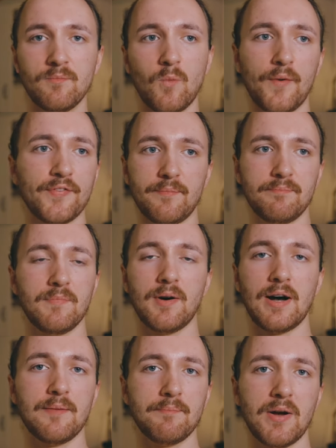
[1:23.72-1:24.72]
With some
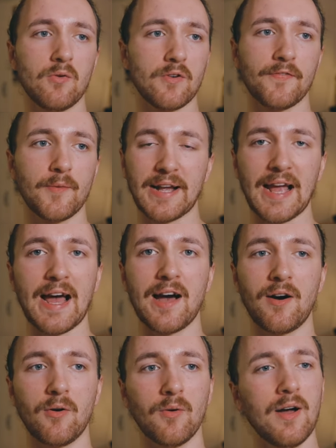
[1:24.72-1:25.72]
milk from a
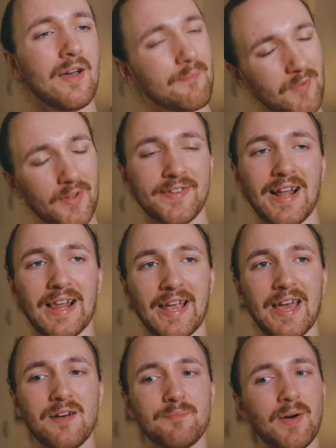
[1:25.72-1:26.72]
cow. Not selling
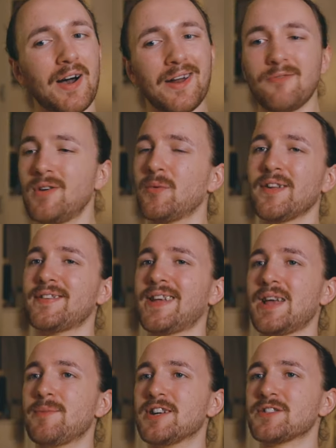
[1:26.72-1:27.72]
it, but I don't really want to
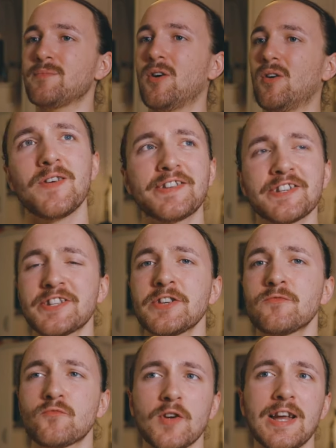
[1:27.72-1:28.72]
say much more. It's just
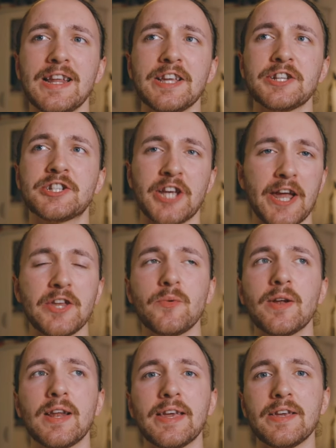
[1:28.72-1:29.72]
a really
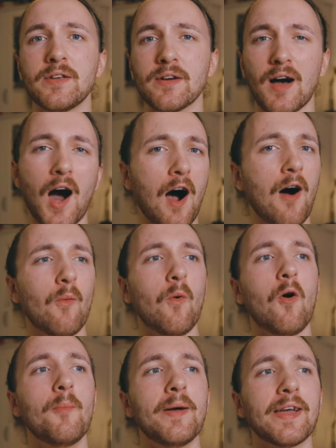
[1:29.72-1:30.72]
genuinely
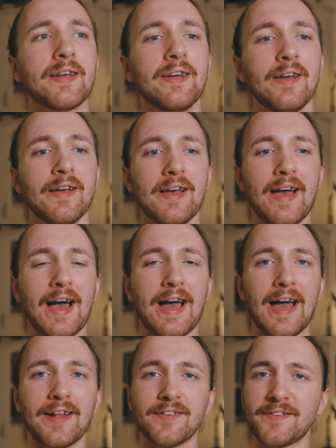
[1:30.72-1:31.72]
heartwarming
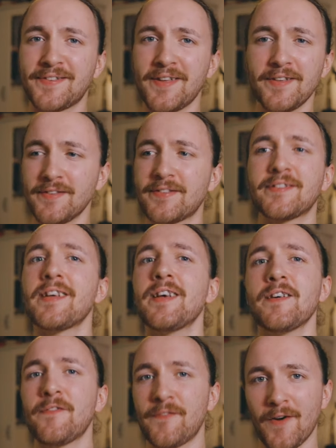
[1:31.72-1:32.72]
and
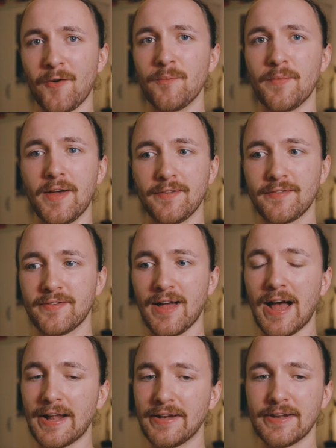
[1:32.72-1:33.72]
sincere film, this.
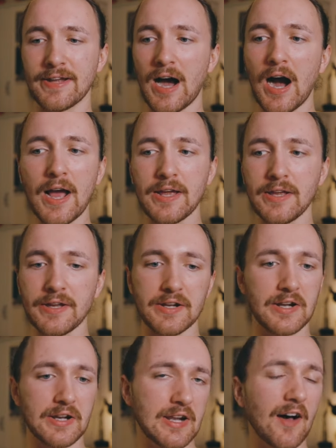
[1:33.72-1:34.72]
And I
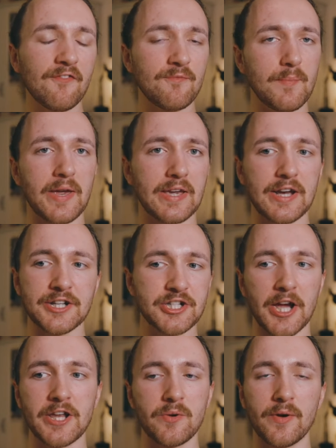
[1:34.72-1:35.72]
love me a
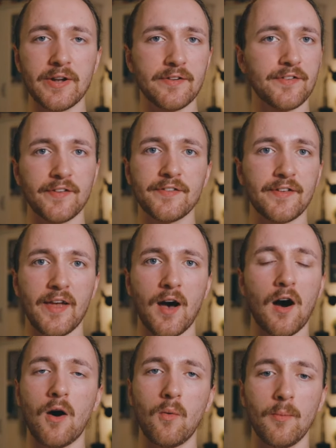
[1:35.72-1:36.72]
genuine, sincere,
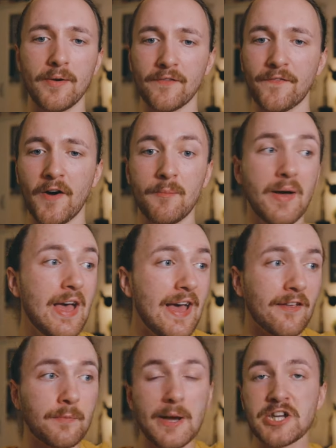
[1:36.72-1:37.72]
heartwarming film,
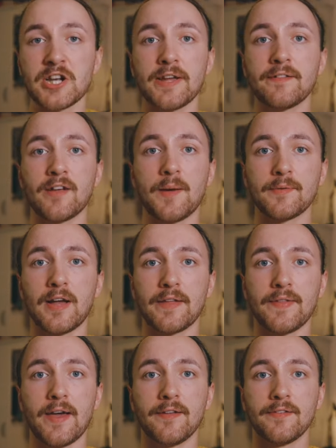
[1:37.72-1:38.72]
especially in times
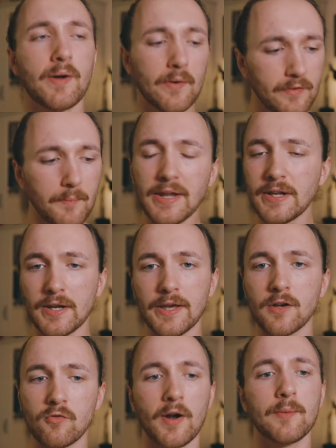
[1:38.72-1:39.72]
like this. But I was
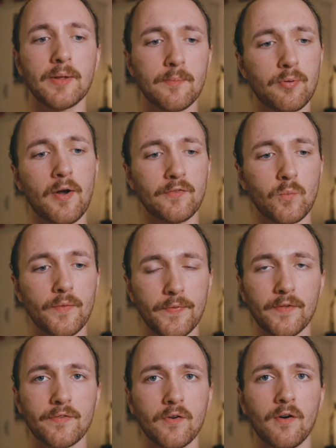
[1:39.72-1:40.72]
immediately incredibly impressed with
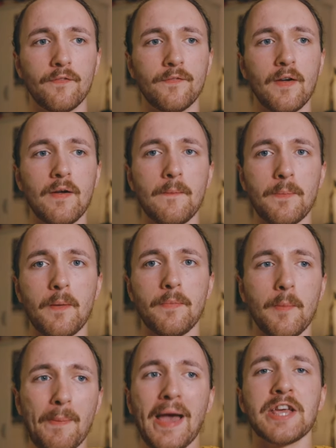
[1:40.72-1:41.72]
the sort of
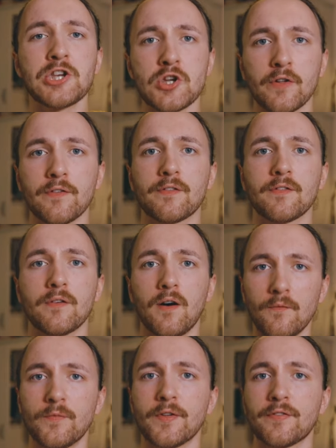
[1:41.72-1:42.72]
the patience
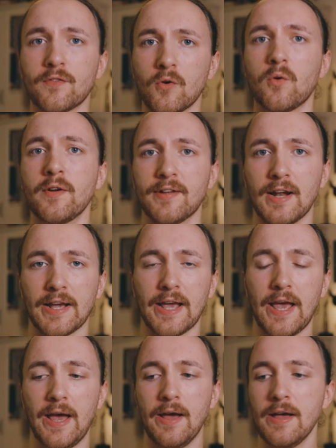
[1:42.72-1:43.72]
of the storytelling
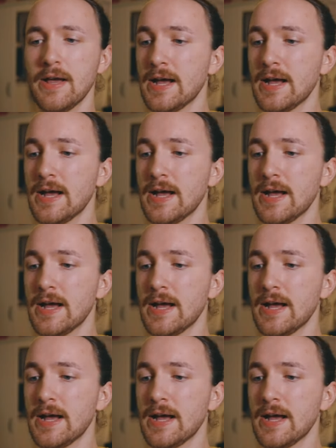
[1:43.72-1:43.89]
here.